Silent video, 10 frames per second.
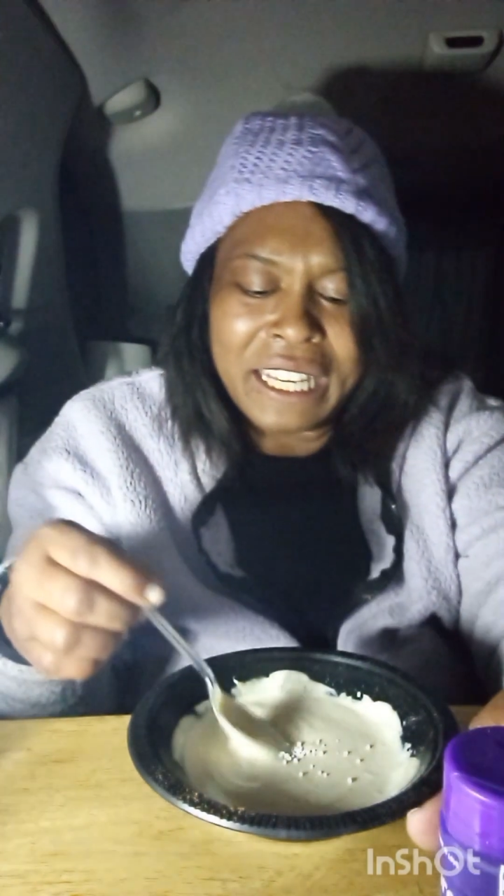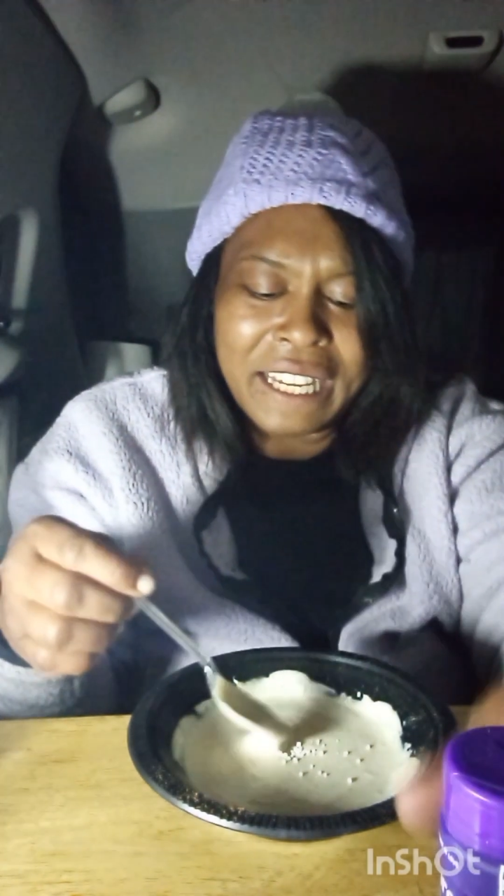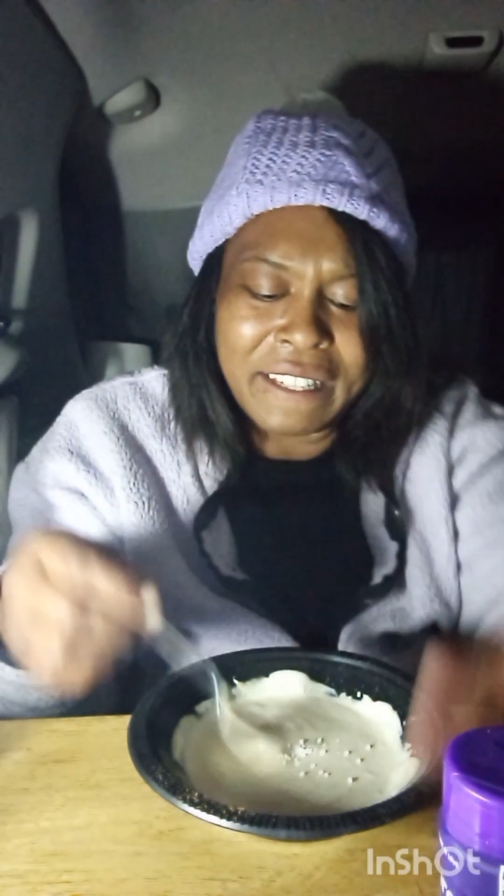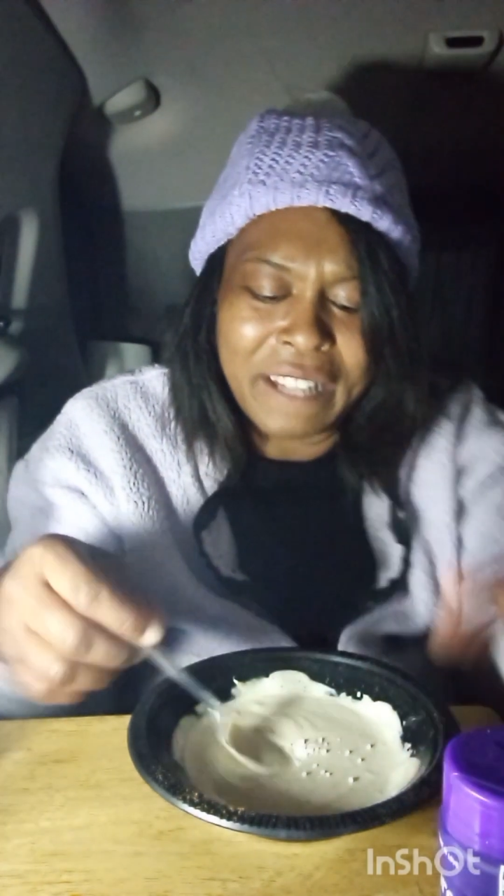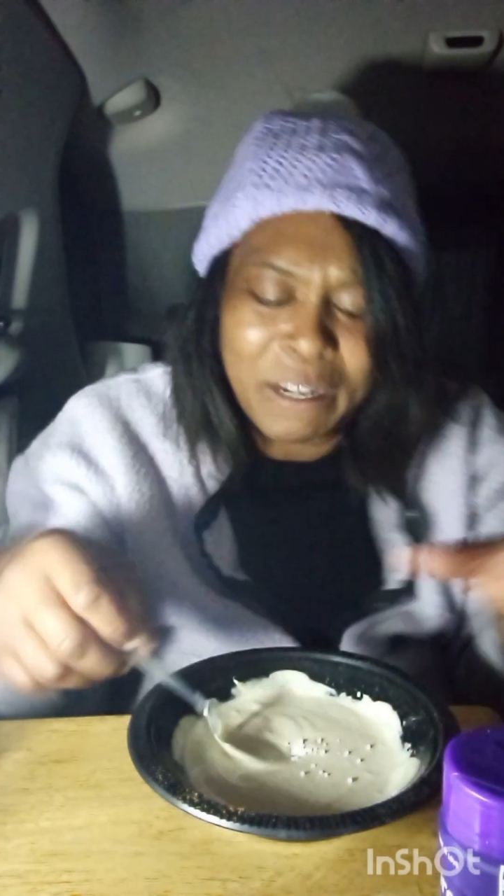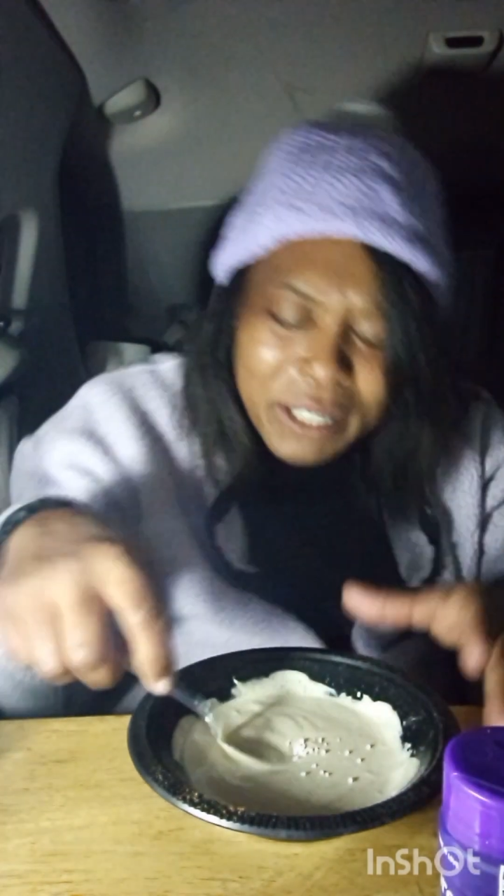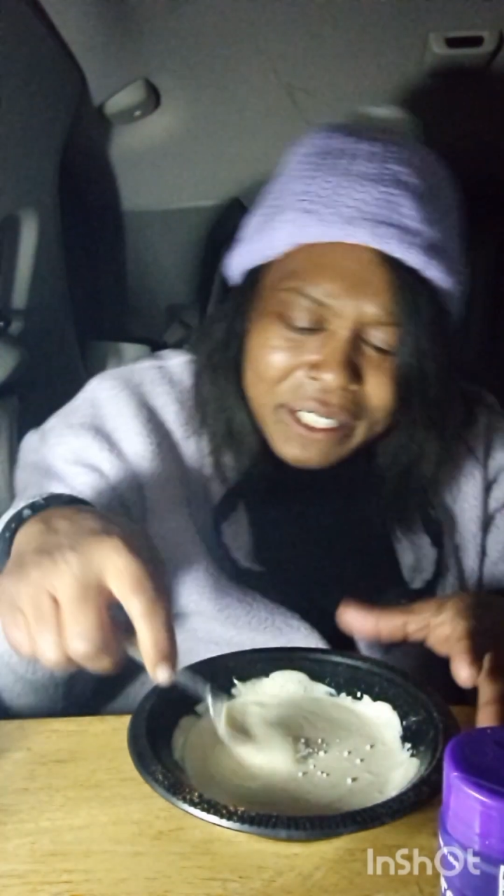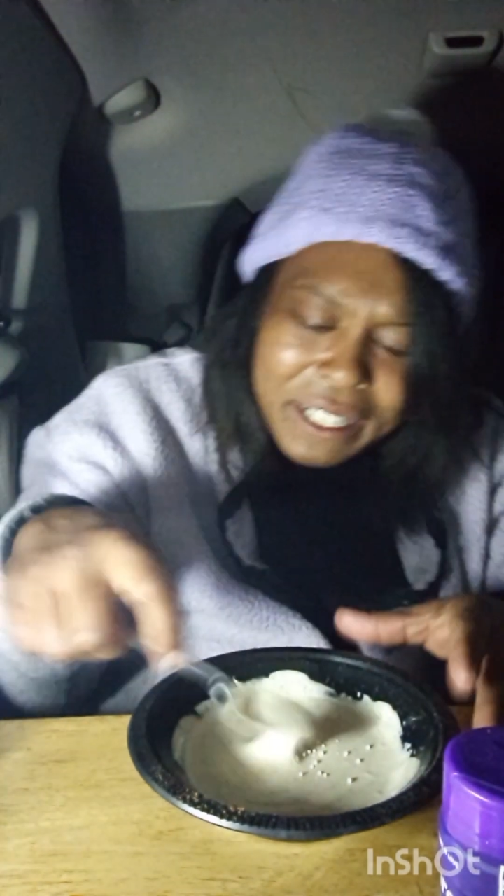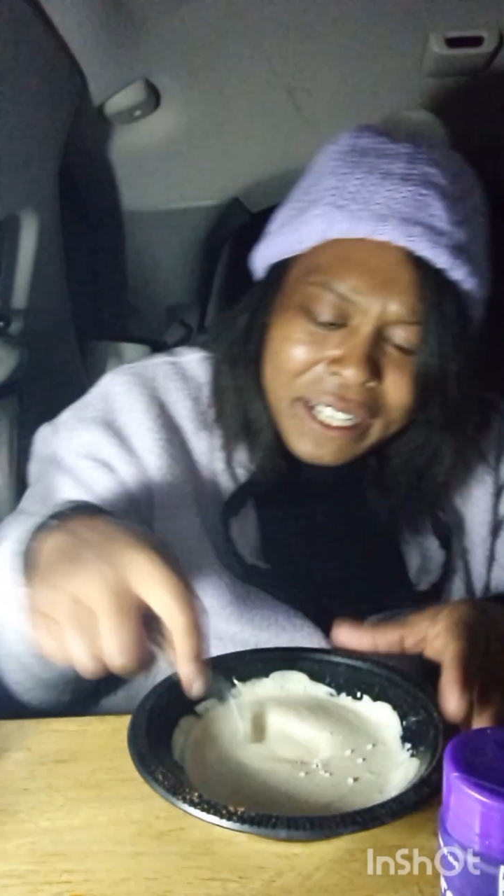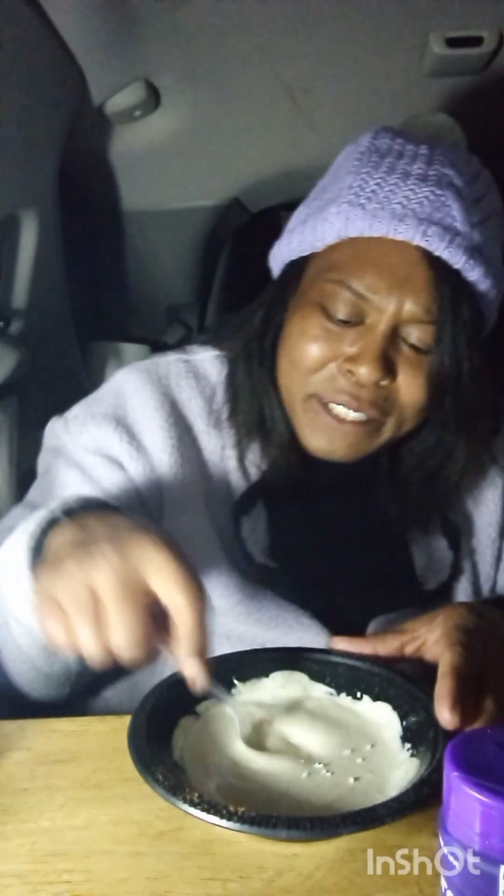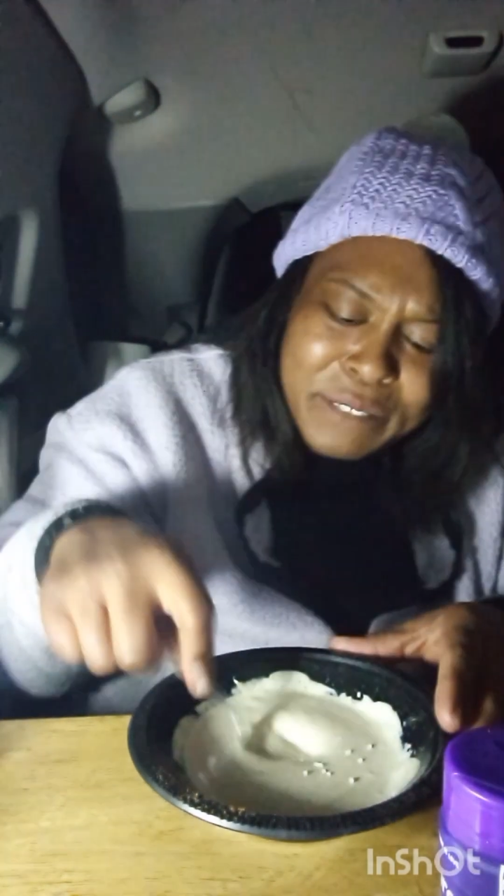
And then I'm going to kind